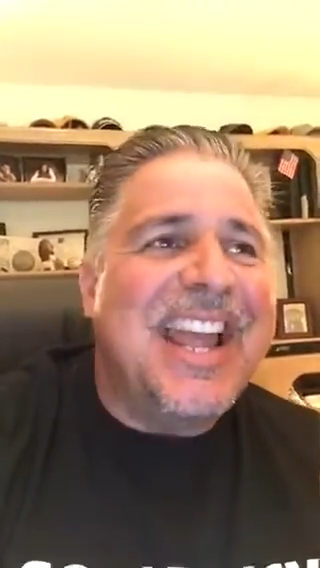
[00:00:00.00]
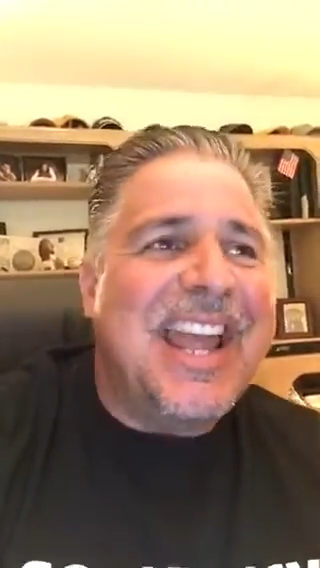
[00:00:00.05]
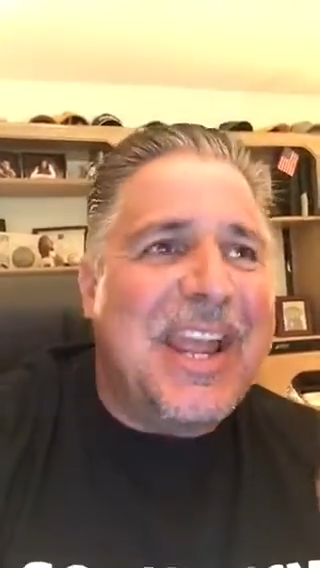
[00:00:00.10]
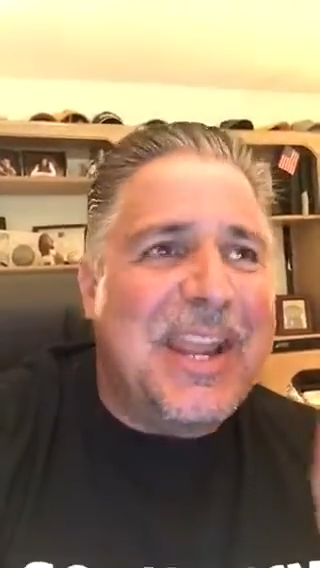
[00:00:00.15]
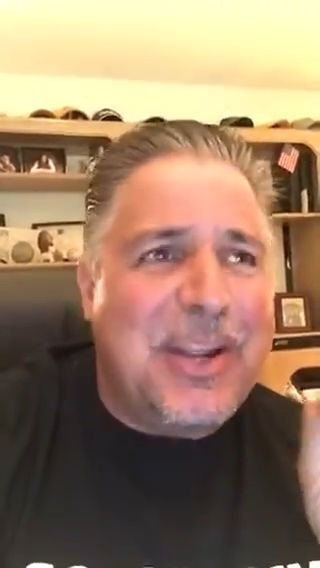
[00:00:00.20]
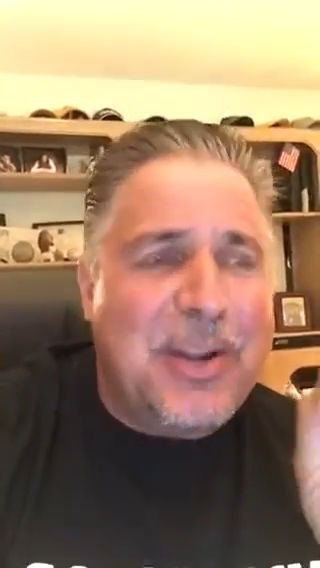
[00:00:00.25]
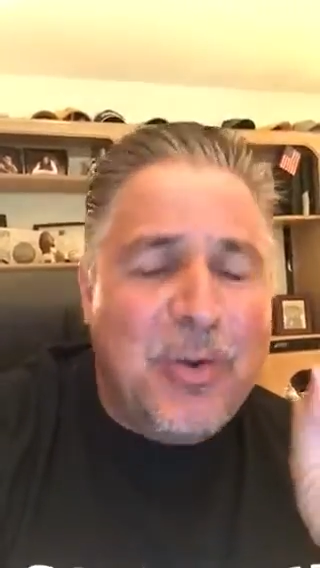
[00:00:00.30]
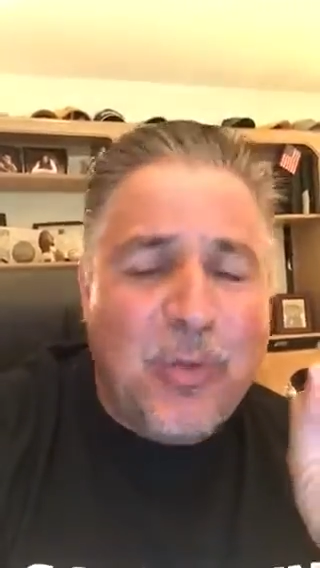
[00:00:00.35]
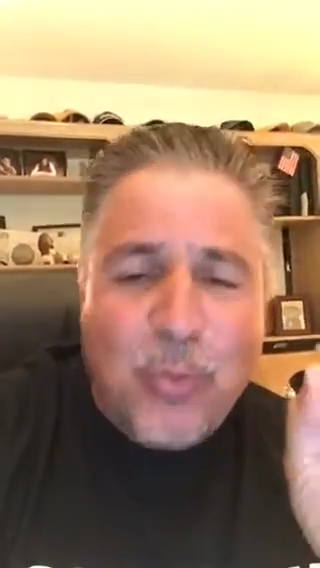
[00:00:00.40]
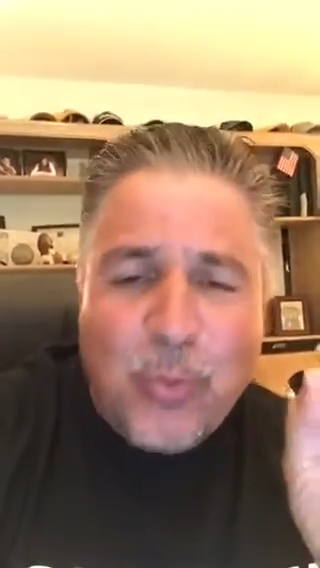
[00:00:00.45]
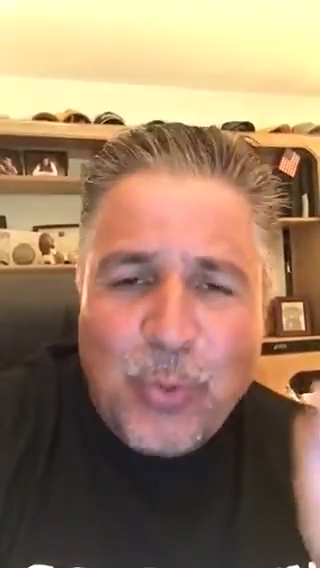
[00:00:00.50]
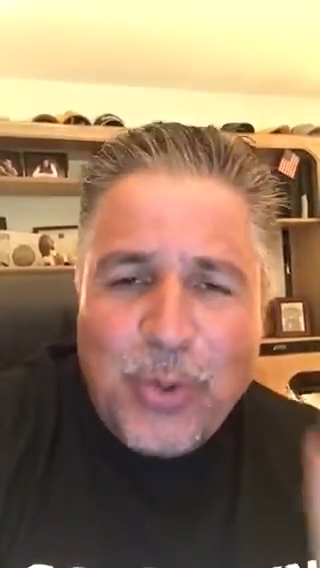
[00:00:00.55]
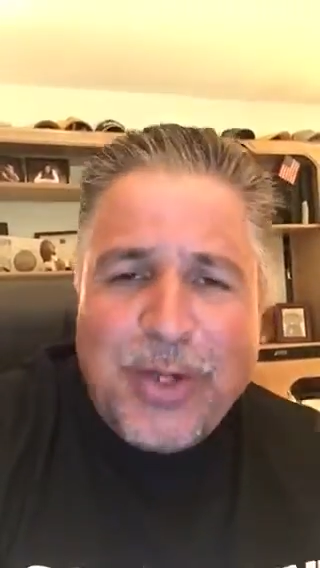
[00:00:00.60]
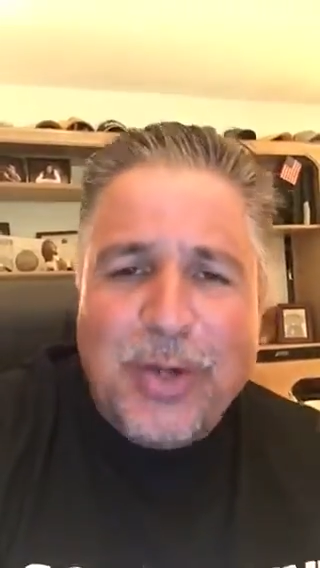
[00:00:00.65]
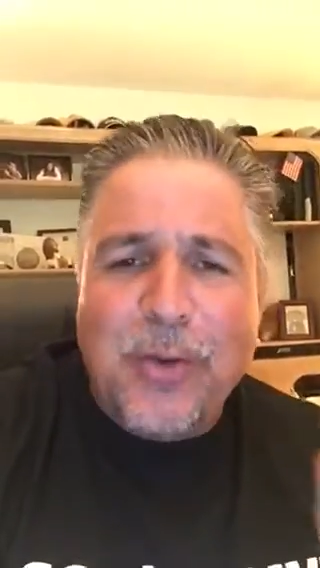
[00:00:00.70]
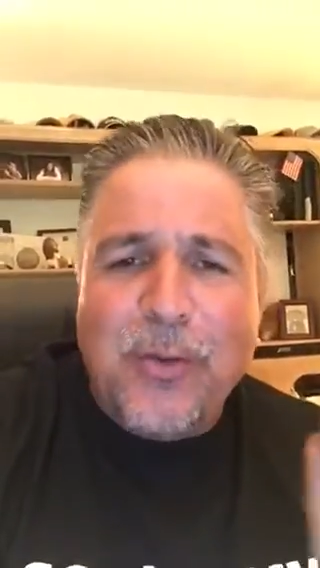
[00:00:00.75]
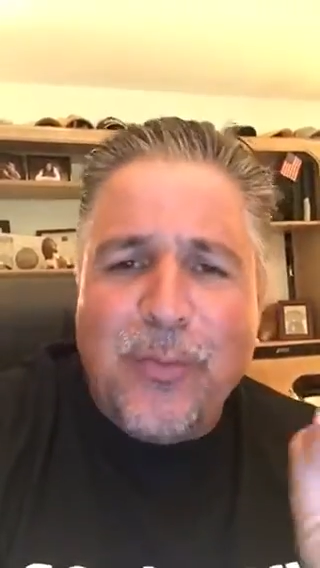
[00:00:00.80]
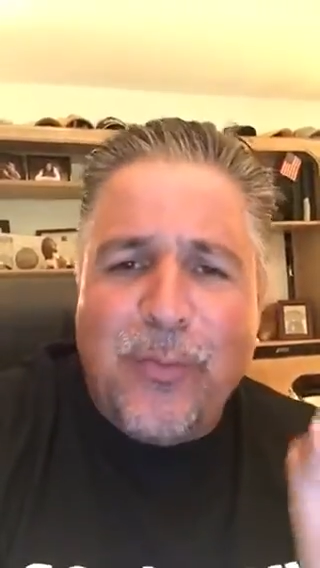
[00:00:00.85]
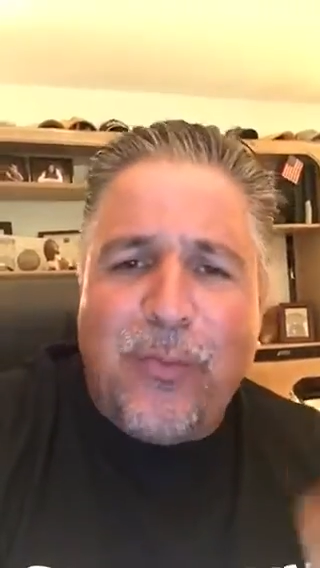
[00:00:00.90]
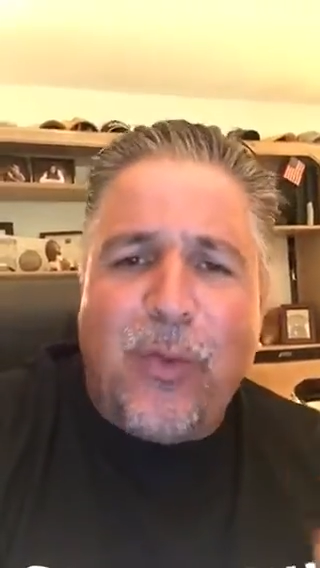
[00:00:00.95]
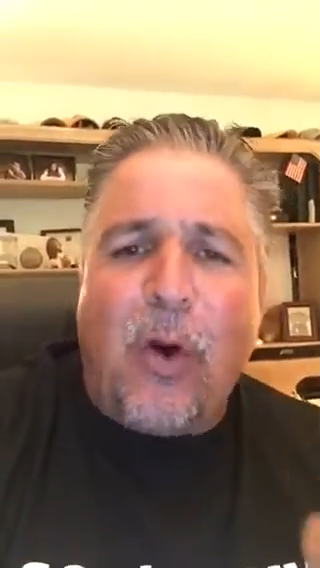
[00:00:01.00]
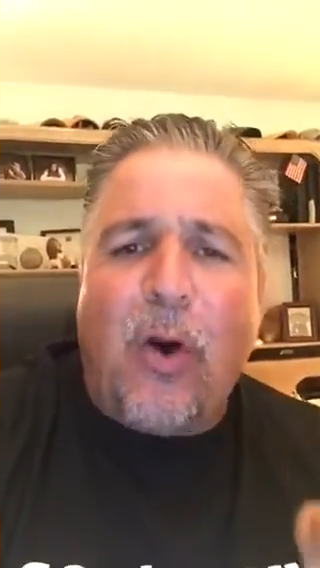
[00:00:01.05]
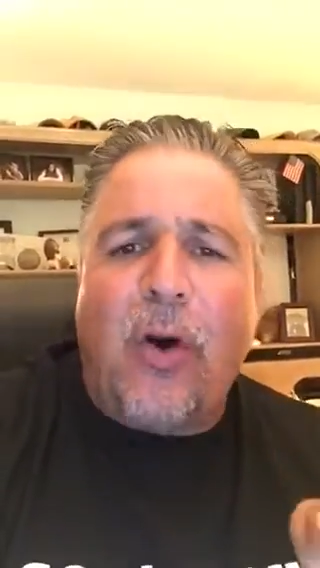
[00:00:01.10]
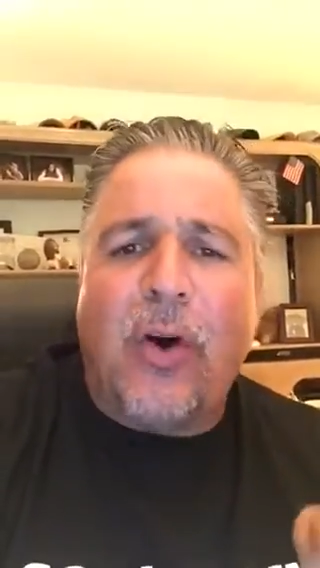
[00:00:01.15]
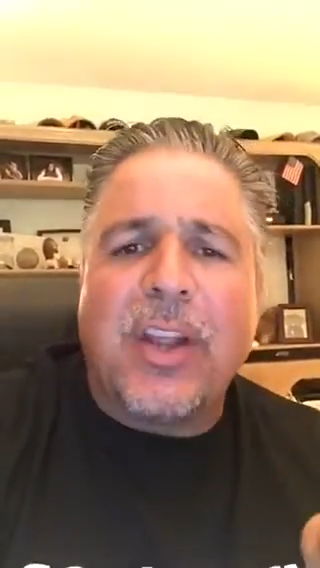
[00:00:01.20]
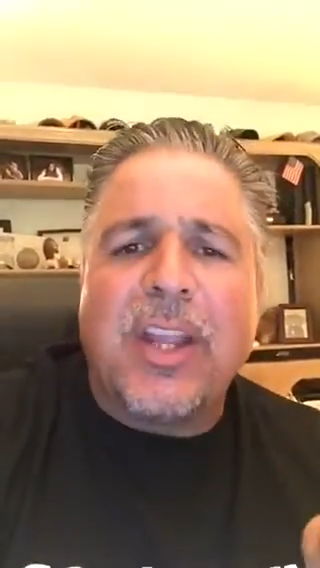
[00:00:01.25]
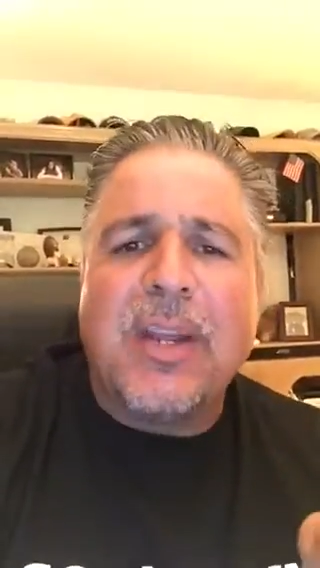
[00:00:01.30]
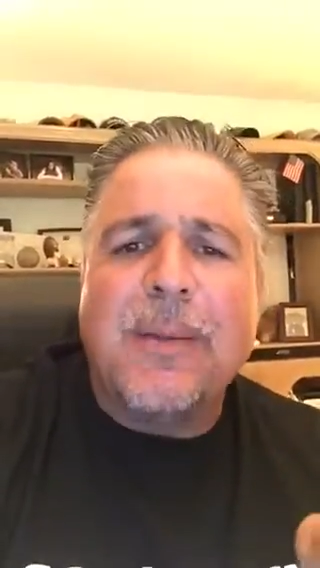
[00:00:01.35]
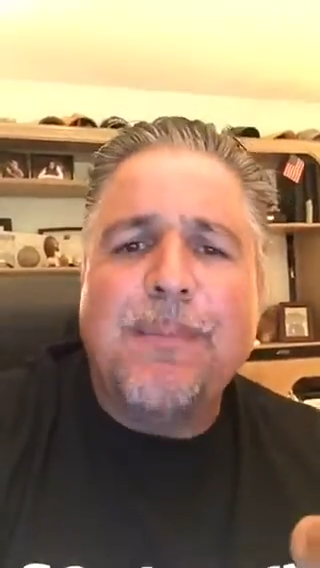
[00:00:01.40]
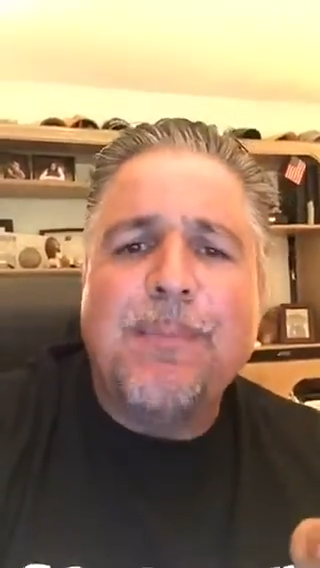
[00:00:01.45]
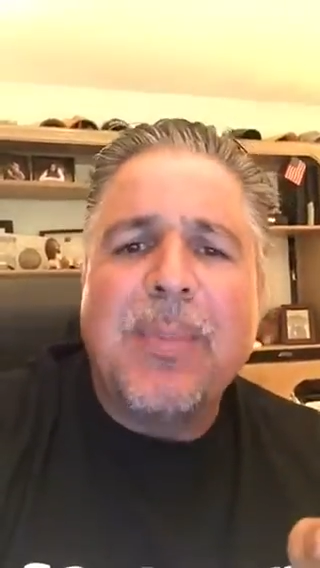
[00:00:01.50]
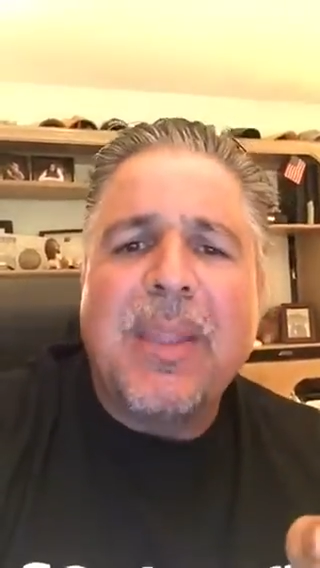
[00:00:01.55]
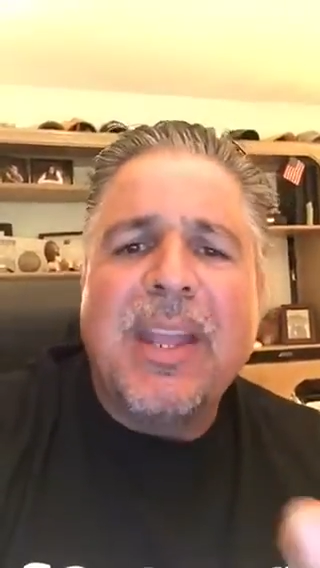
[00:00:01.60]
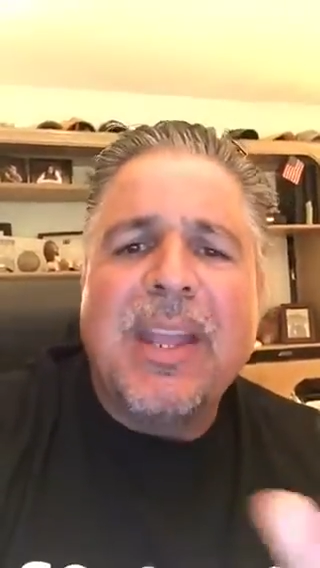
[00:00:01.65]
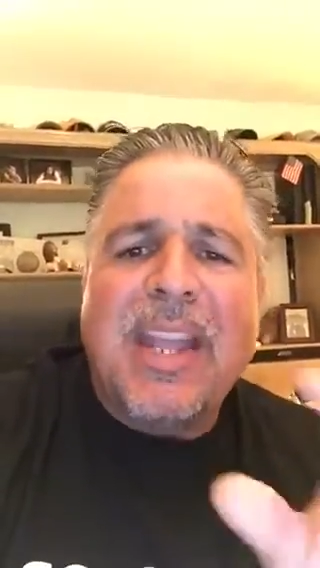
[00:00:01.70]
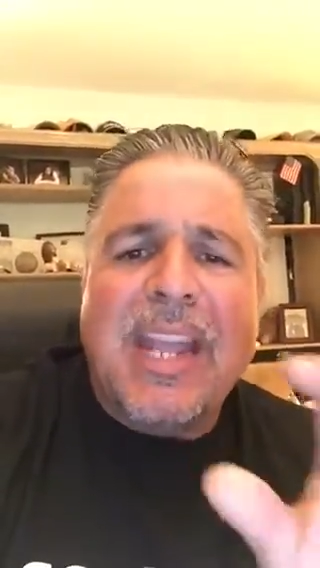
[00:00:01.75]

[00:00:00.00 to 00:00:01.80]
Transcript: in real volume